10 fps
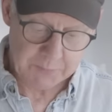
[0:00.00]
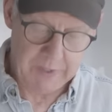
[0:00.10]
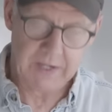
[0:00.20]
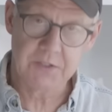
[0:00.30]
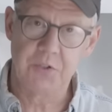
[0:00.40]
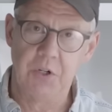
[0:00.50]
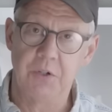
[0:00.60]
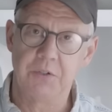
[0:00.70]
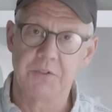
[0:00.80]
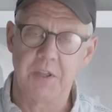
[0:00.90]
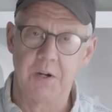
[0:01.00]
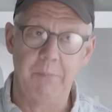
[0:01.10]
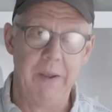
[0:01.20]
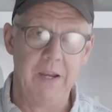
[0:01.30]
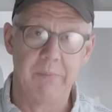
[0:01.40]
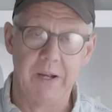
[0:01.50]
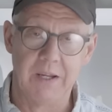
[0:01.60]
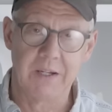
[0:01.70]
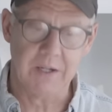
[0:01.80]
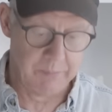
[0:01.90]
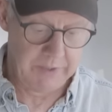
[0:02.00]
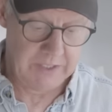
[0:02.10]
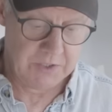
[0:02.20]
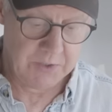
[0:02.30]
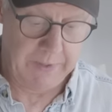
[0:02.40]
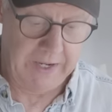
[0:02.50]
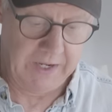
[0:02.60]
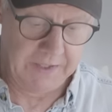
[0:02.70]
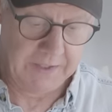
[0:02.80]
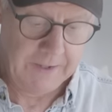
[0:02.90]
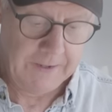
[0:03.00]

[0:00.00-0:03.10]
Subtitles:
back stones that are made by a company in Japan